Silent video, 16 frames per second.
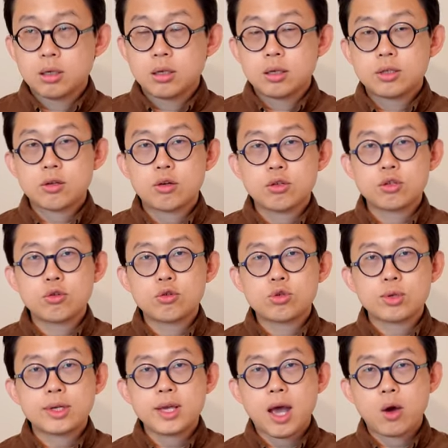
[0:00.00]
So
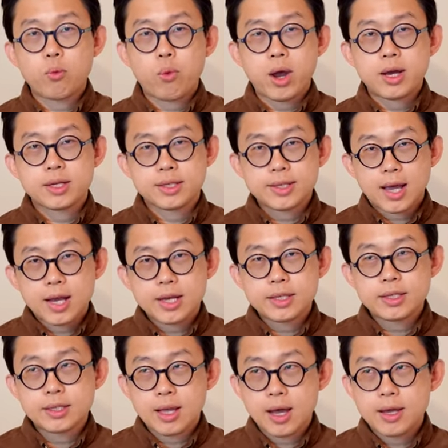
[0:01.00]
usually I wear a
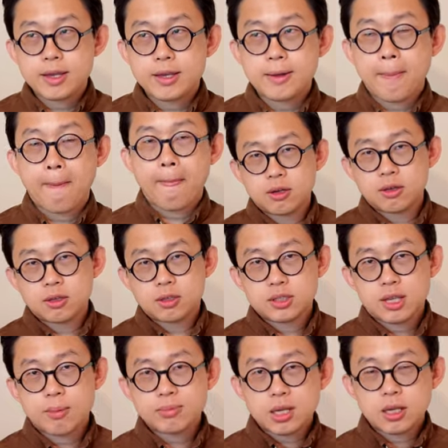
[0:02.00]
size nine.
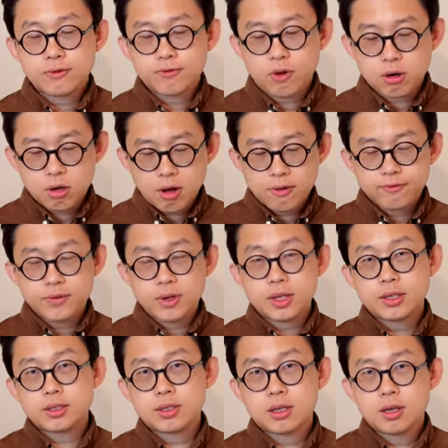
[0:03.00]
Sometimes for
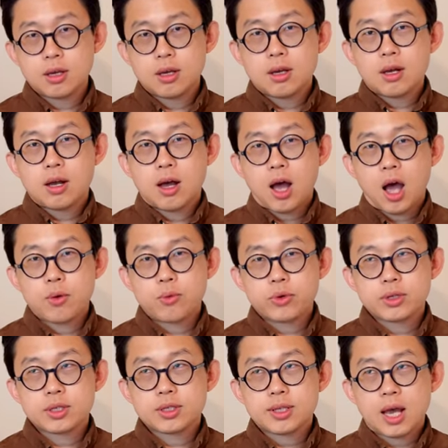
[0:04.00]
Converse, I
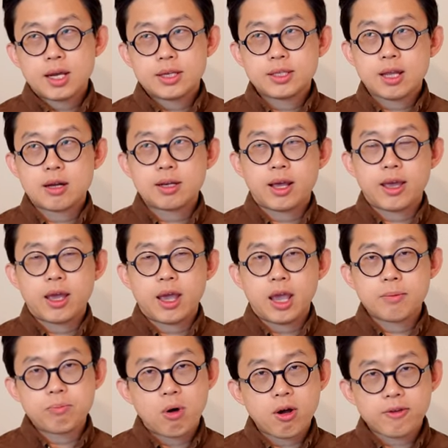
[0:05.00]
would size down like
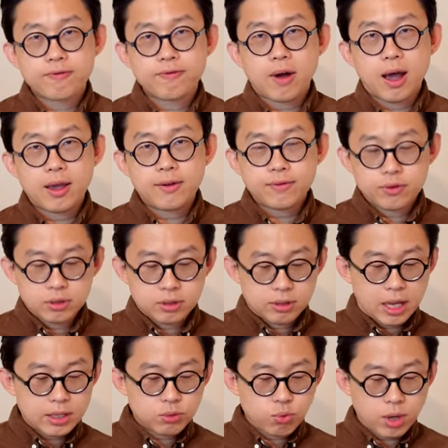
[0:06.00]
eight point five.
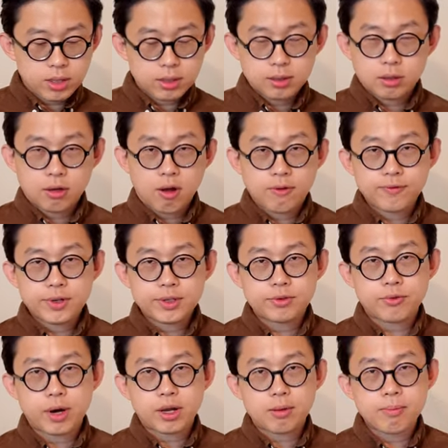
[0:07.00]
That's what Converse
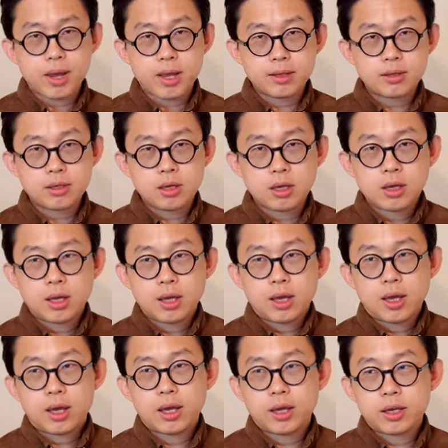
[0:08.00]
recommend.
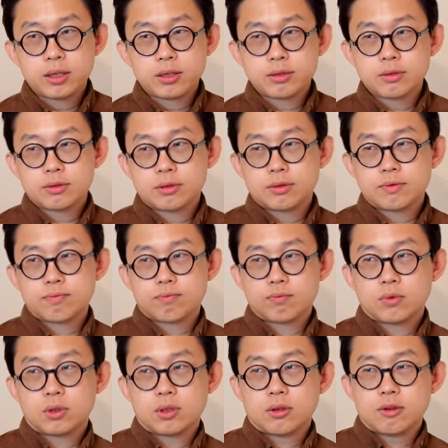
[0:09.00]
And
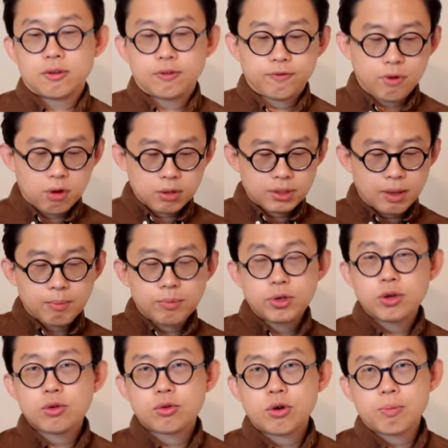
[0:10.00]
for some
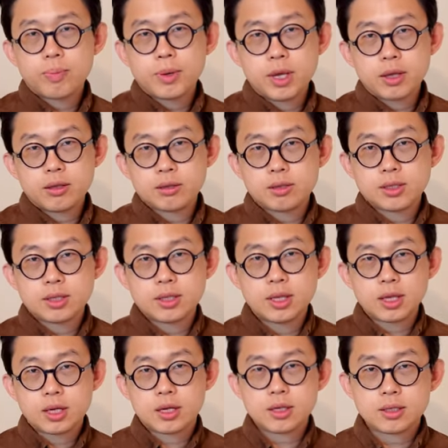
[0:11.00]
European
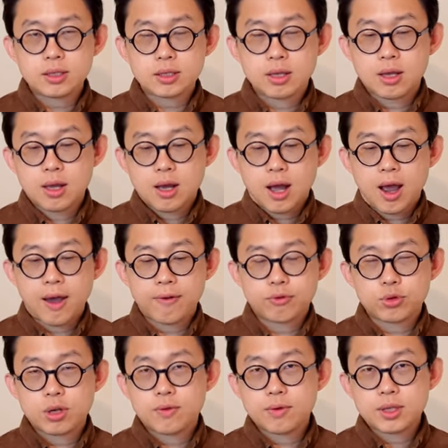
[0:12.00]
sneakers, I have
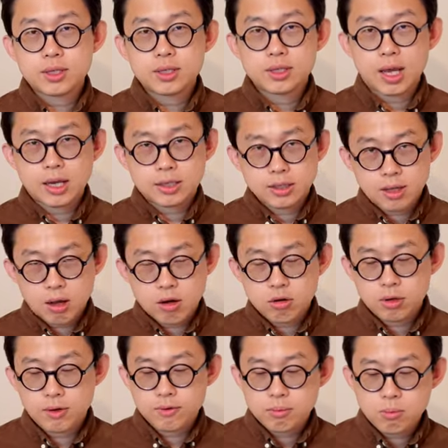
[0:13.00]
to even size
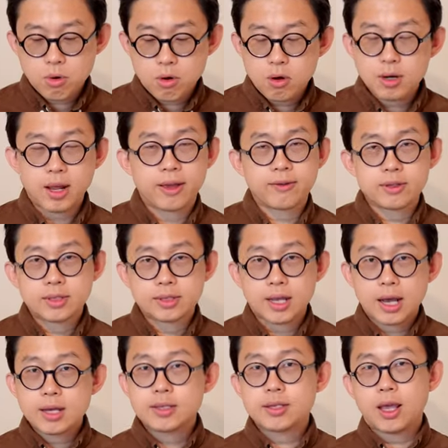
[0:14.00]
down even more, like
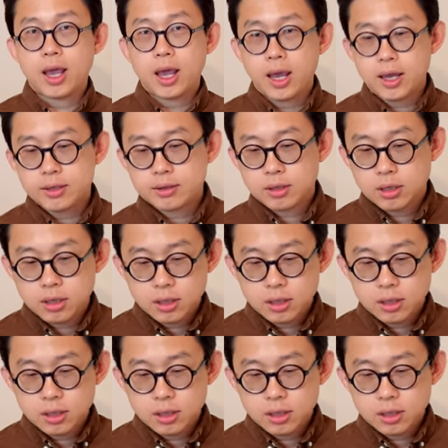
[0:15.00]
size eight.